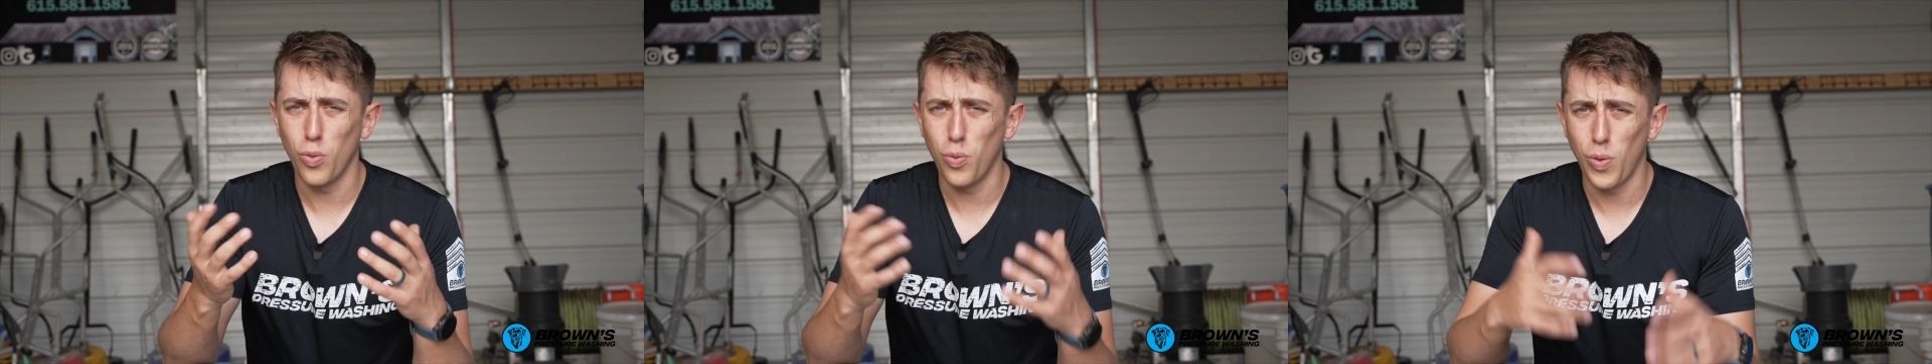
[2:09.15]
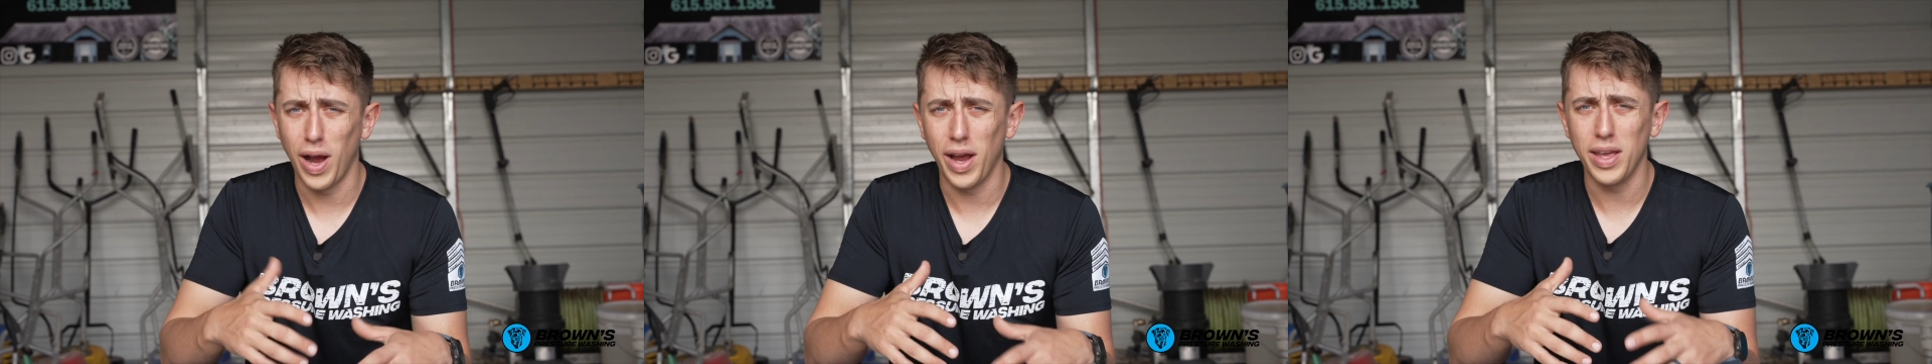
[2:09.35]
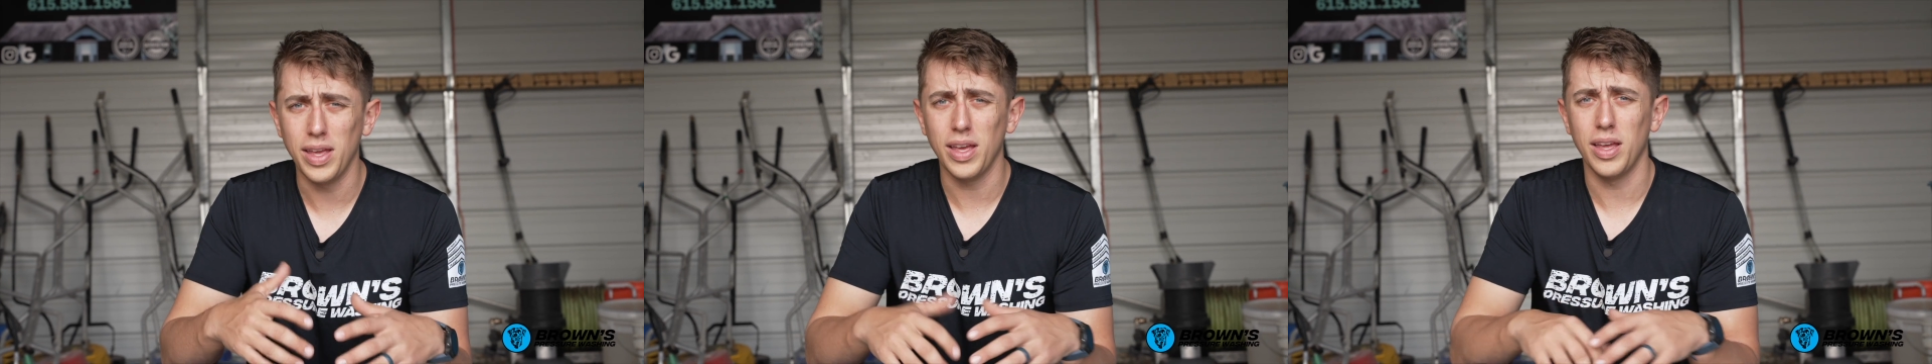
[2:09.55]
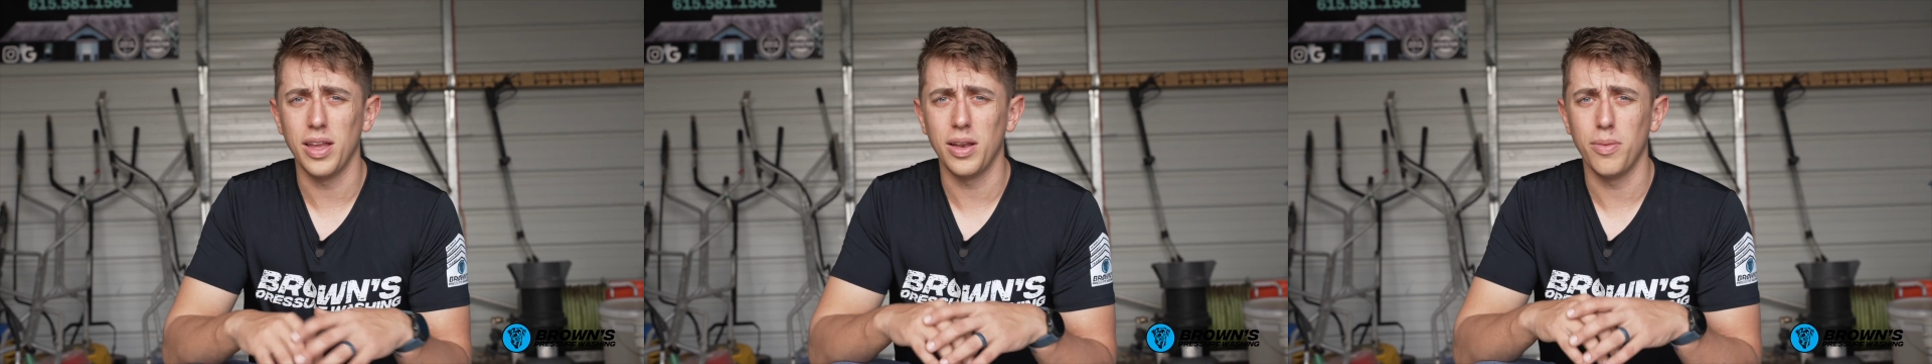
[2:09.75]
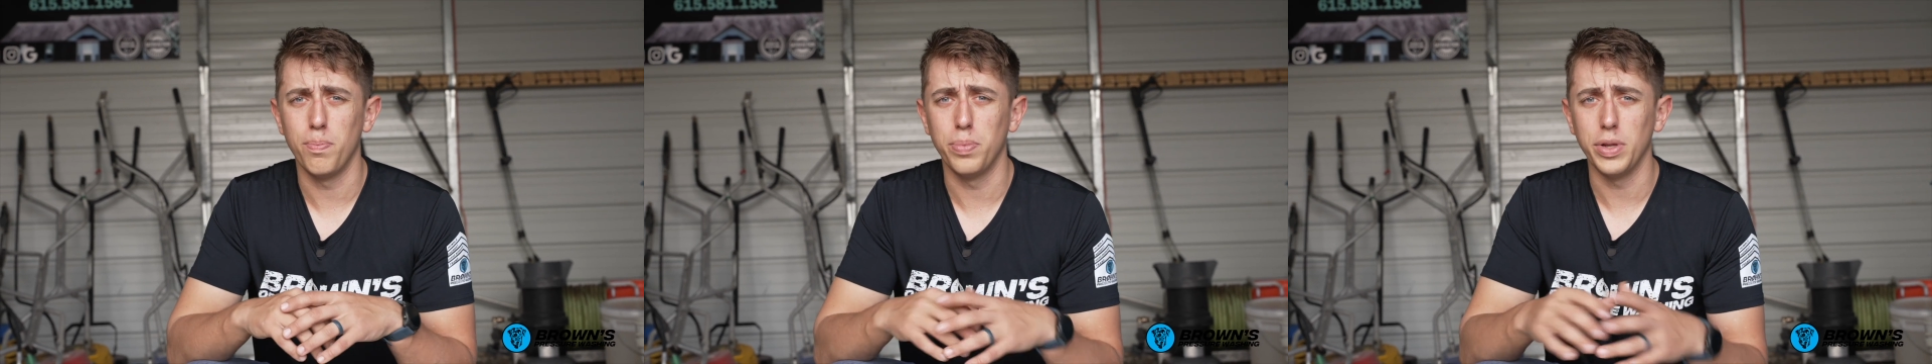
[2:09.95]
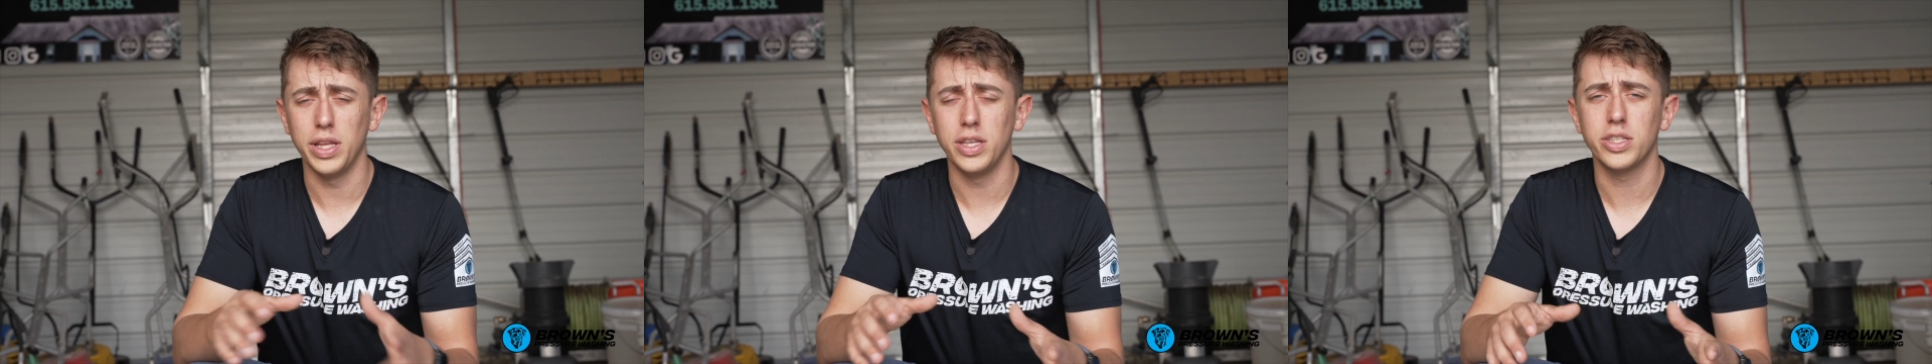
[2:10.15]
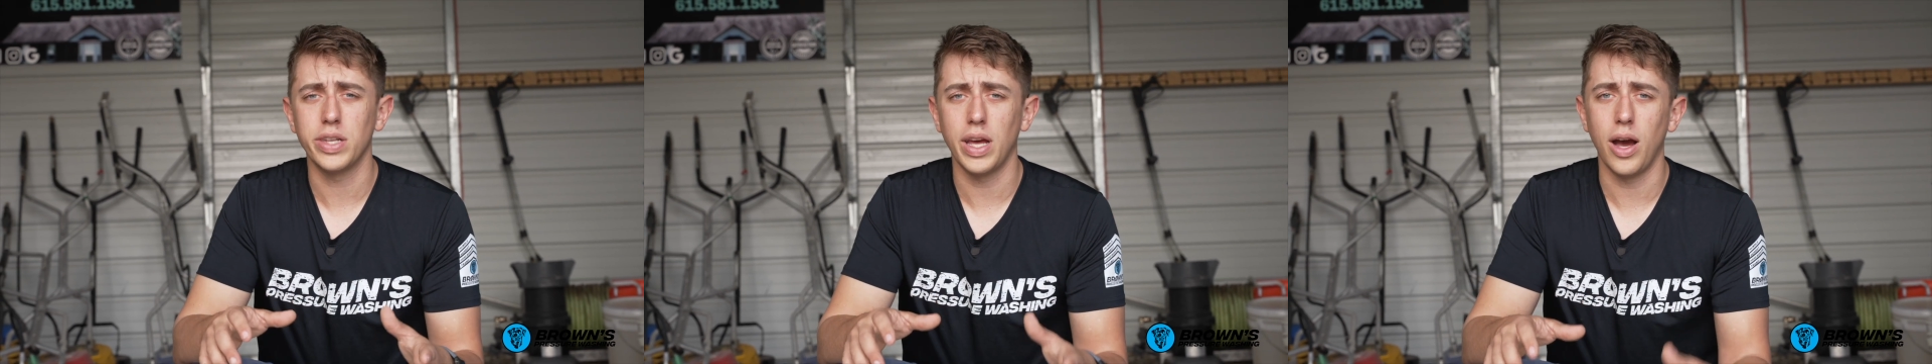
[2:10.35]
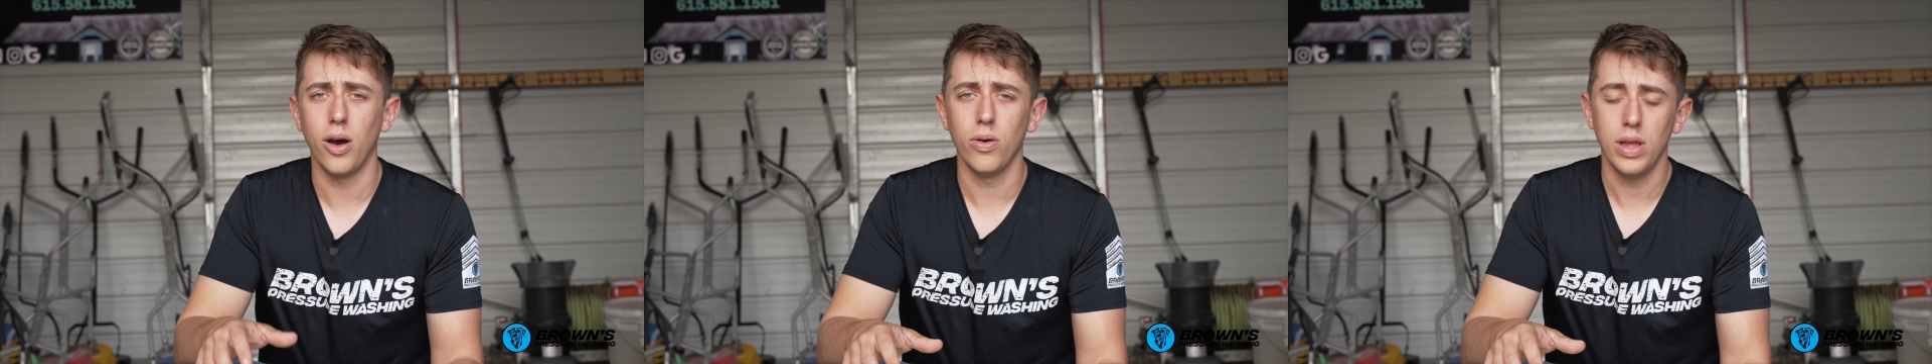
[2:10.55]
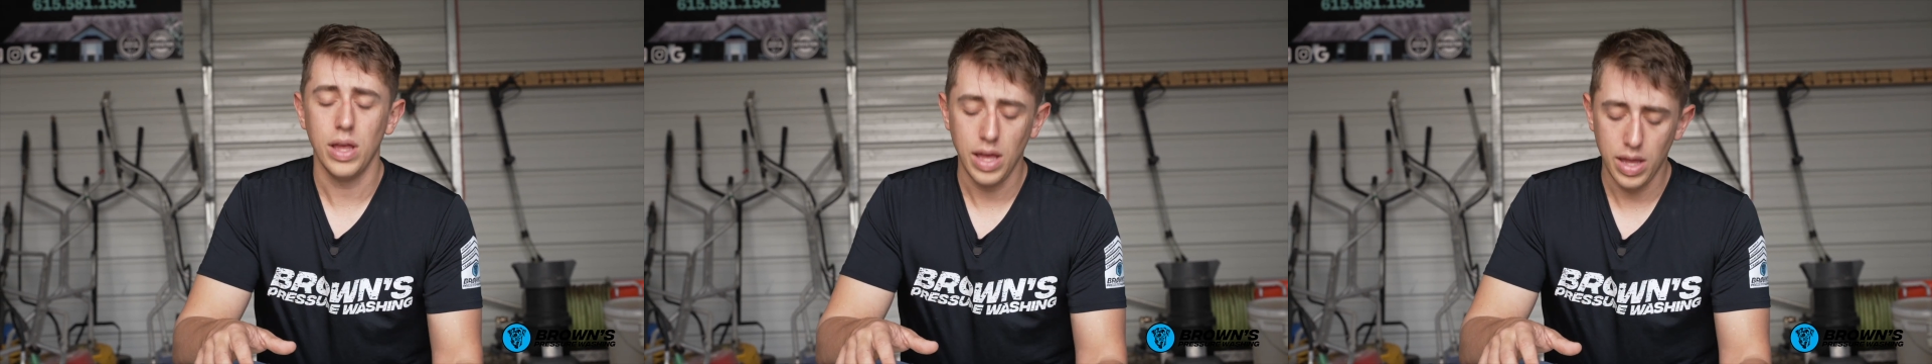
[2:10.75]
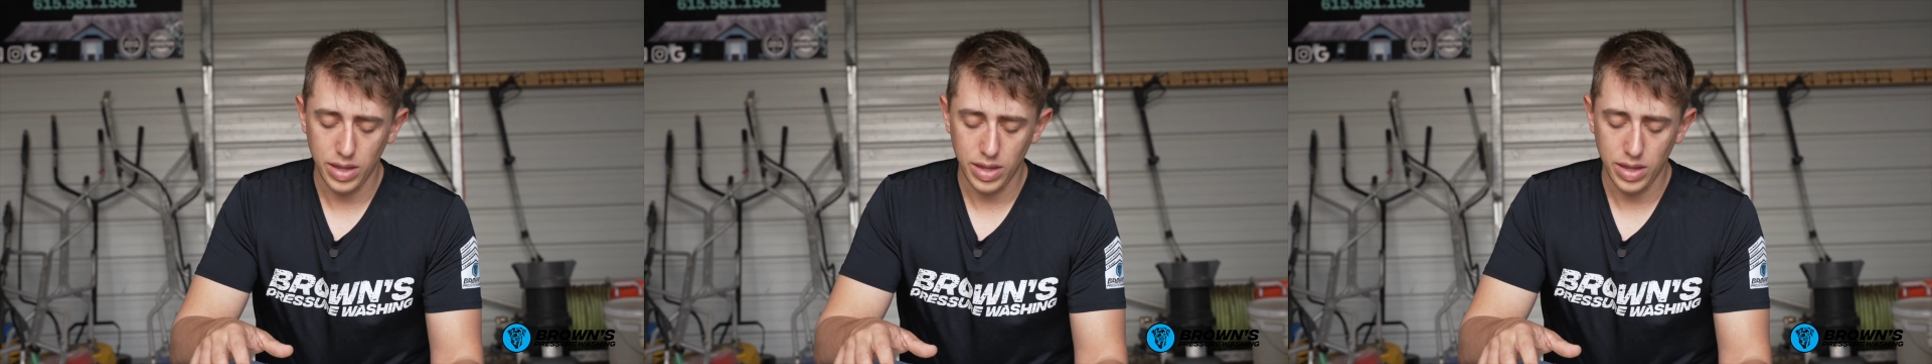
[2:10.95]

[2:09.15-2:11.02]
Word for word: white and bleached out,